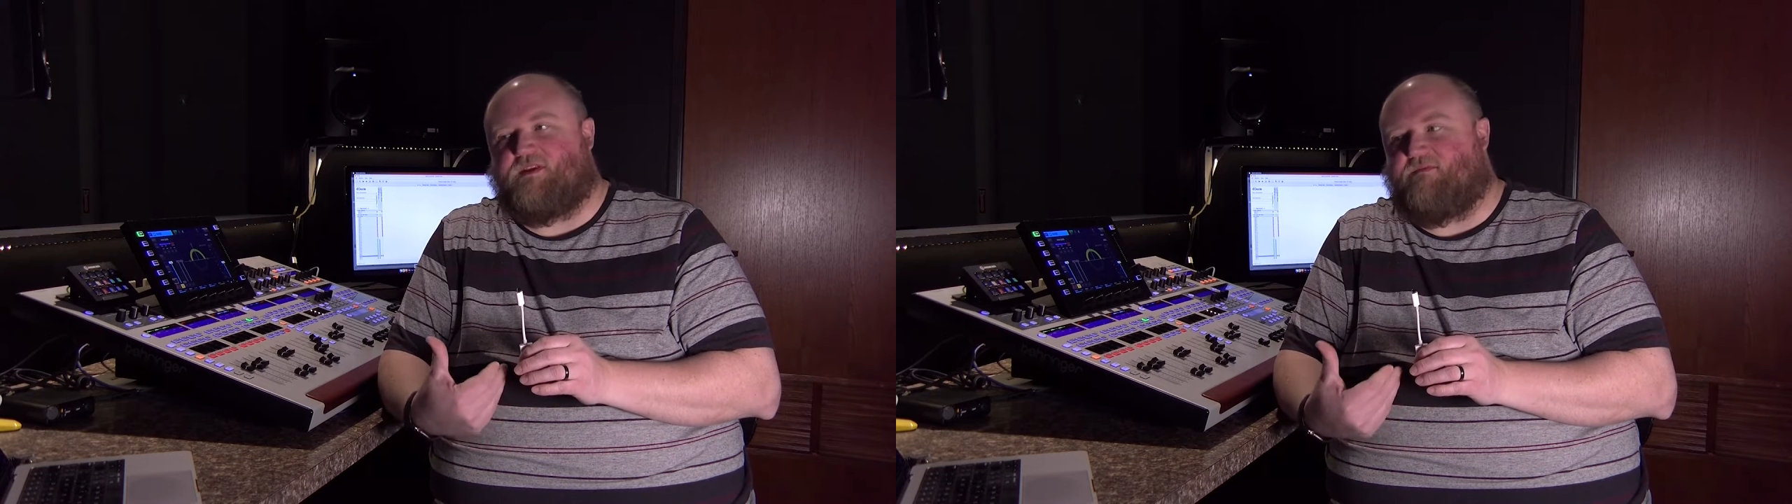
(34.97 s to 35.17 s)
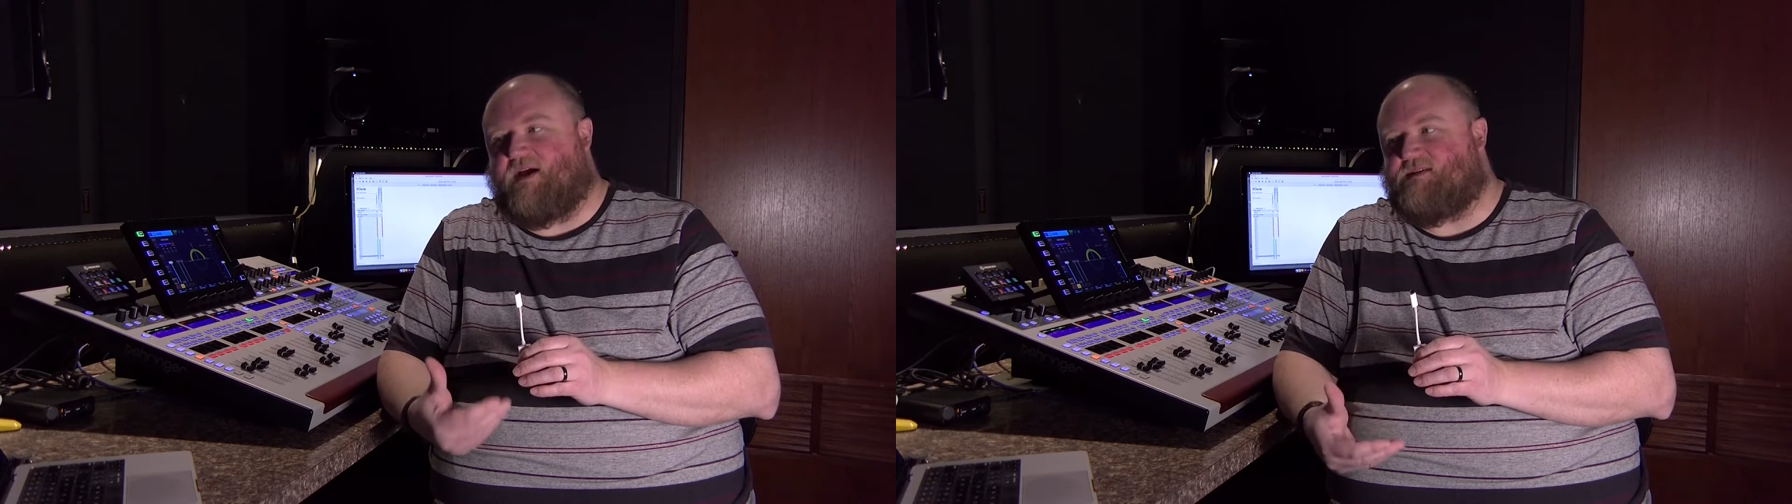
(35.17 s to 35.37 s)

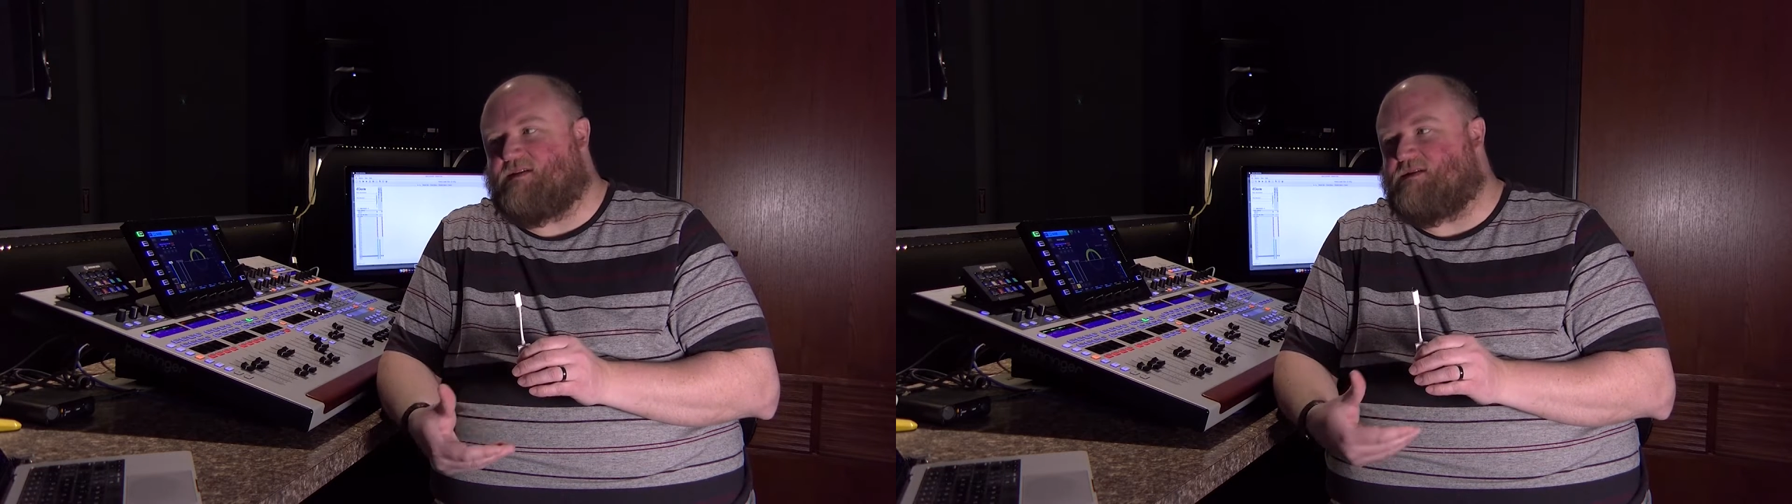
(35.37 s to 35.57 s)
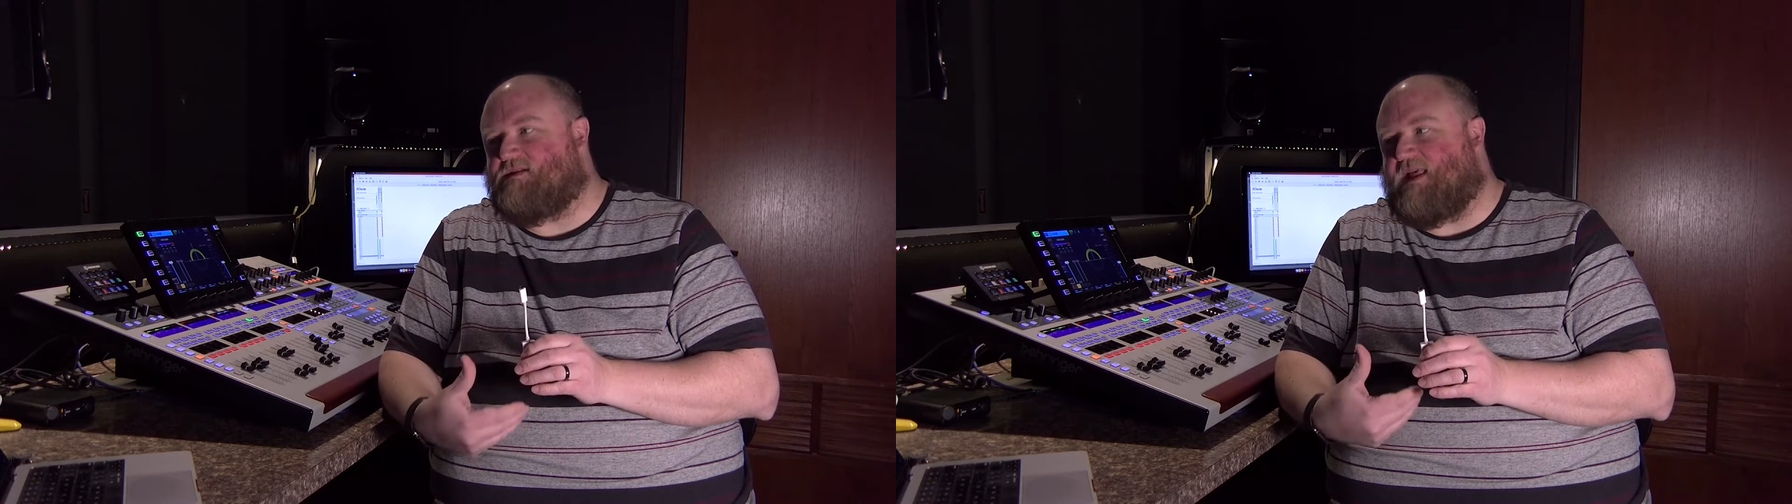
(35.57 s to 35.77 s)

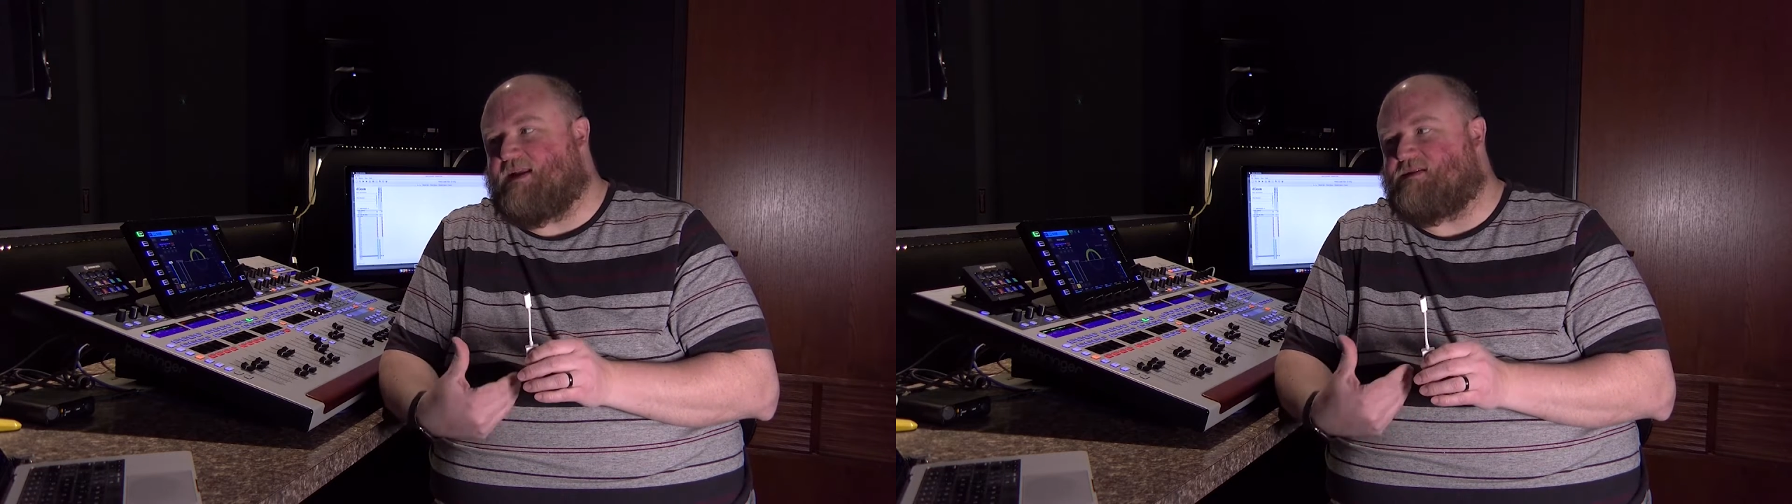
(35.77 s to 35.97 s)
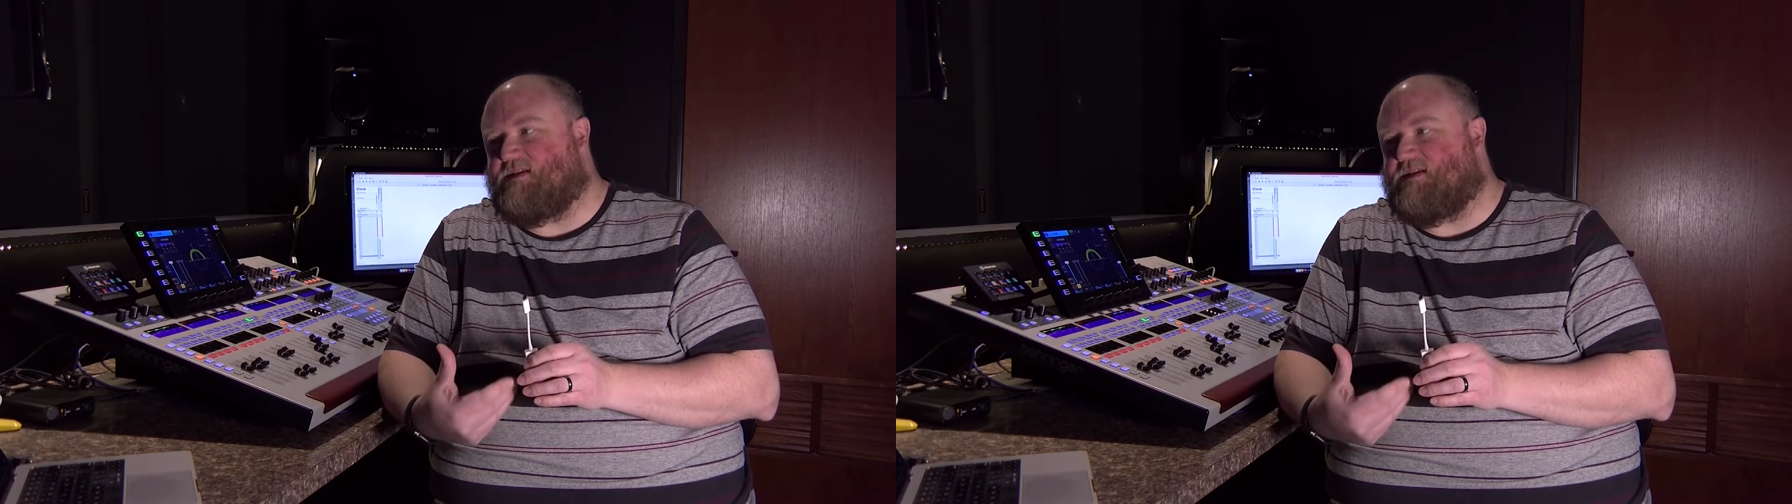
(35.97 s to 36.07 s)
devices, a lot of